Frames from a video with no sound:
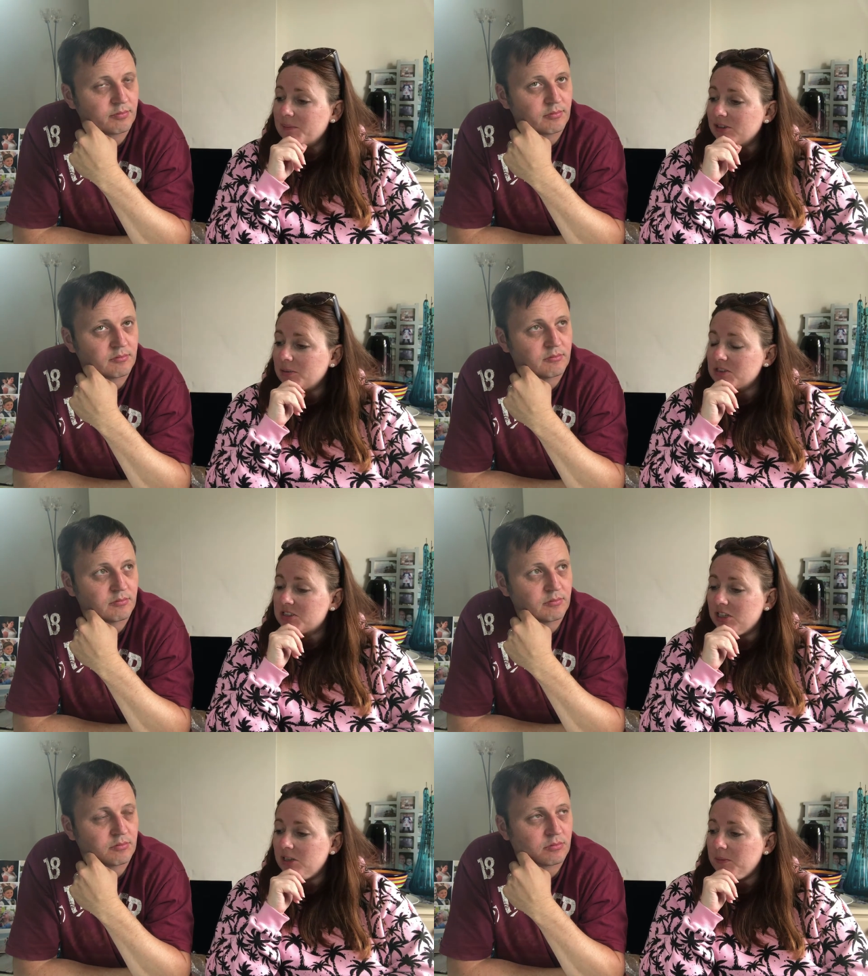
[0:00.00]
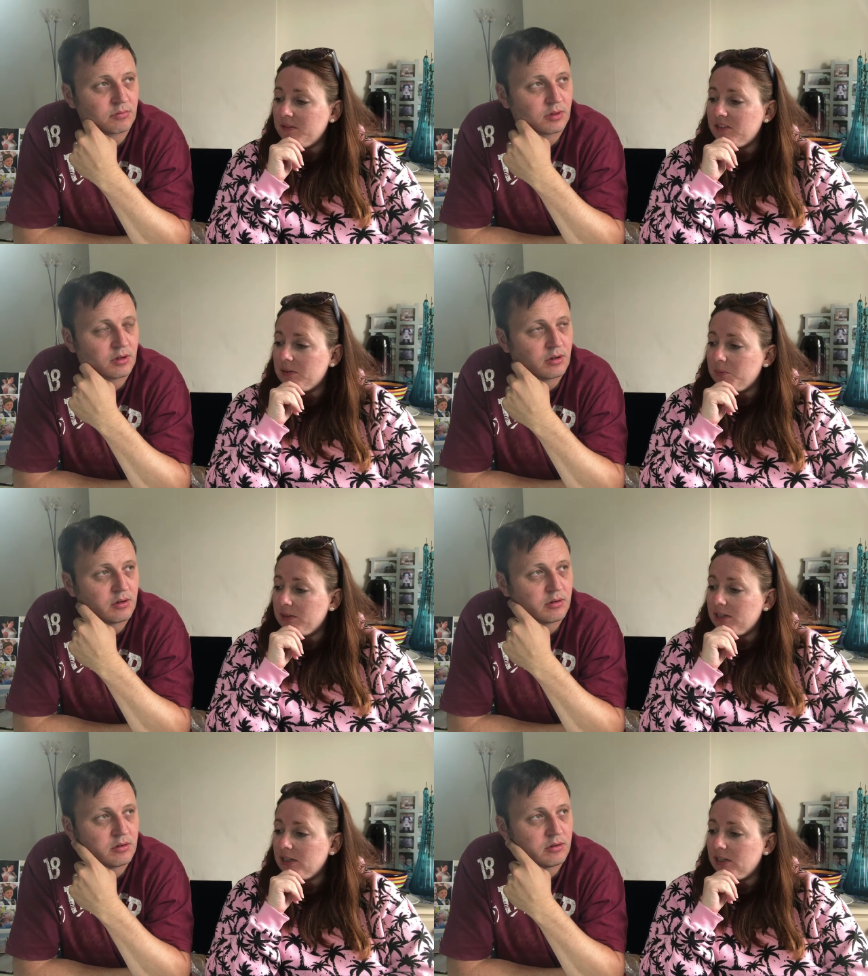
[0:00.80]
Speaker 1: so much so that we've said
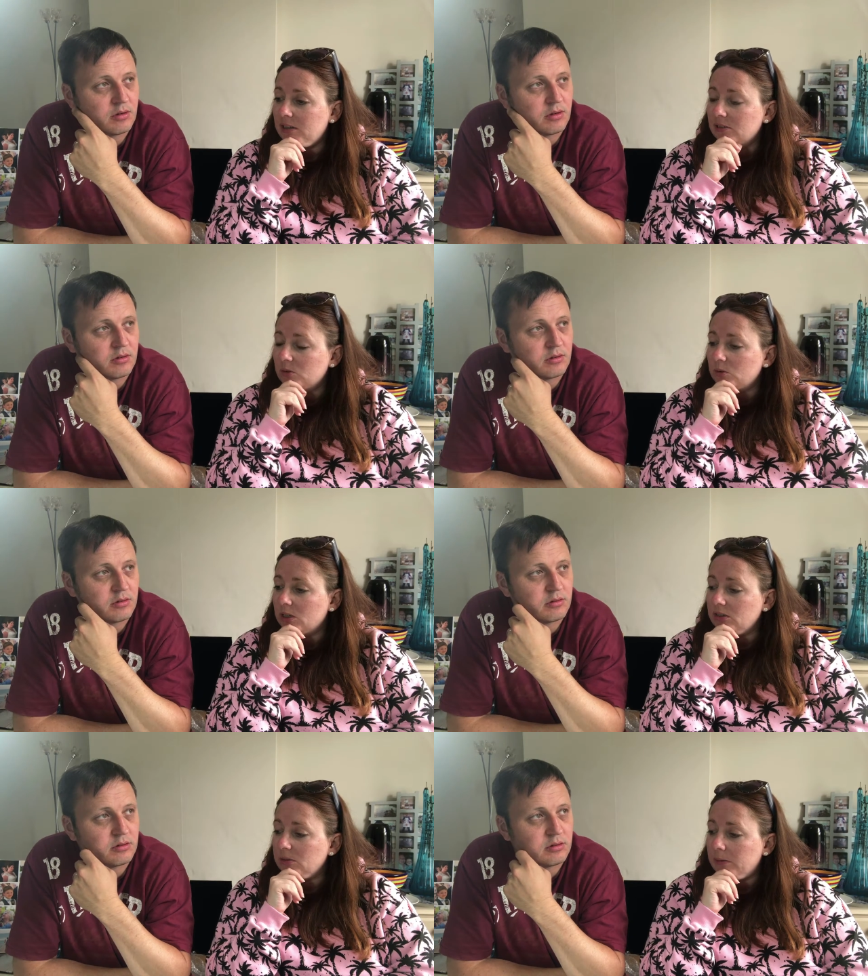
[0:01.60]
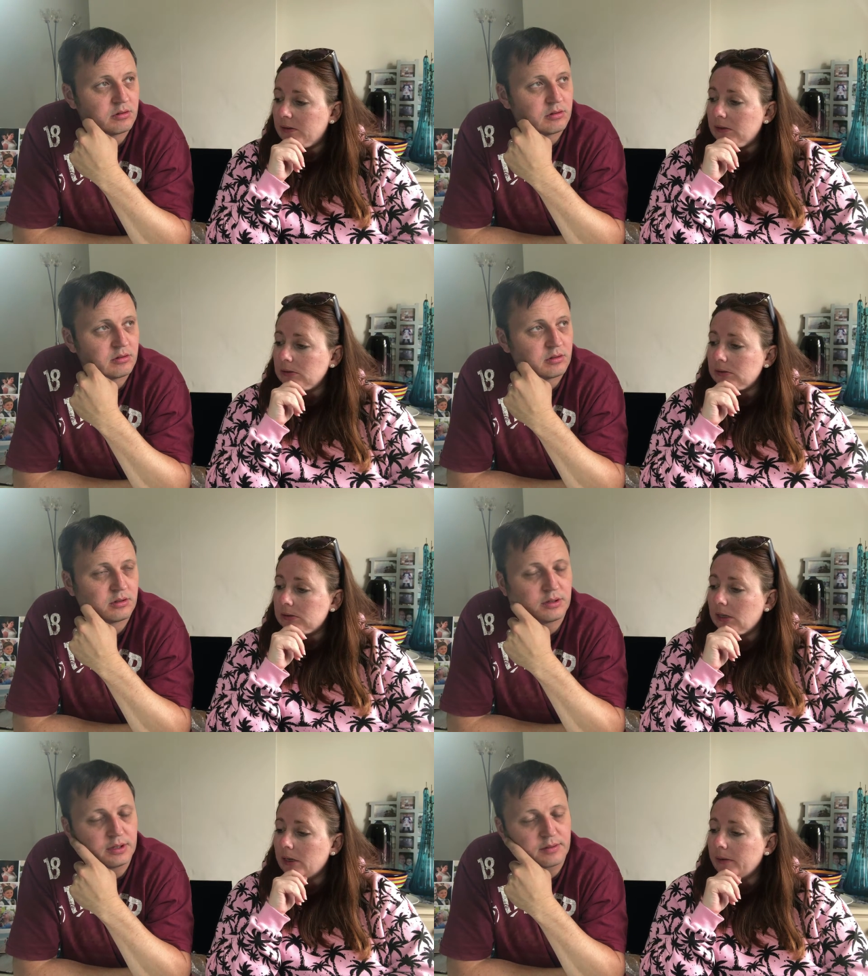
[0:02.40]
we're gonna sort of go somewhere else.
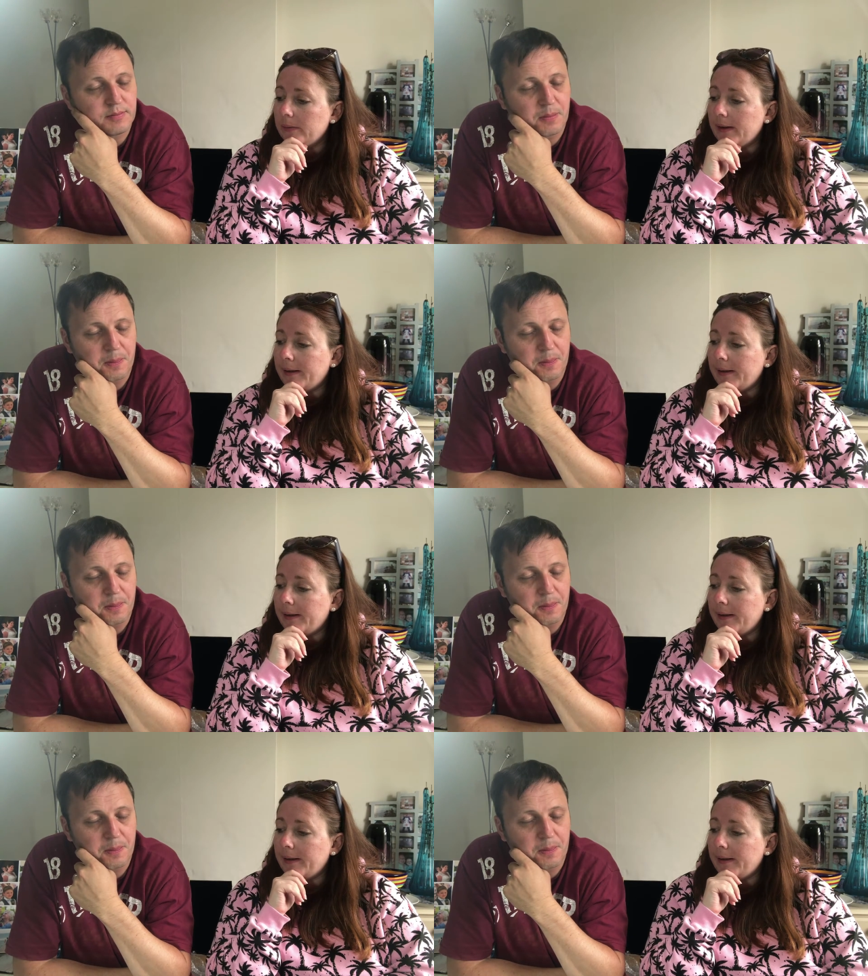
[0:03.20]
So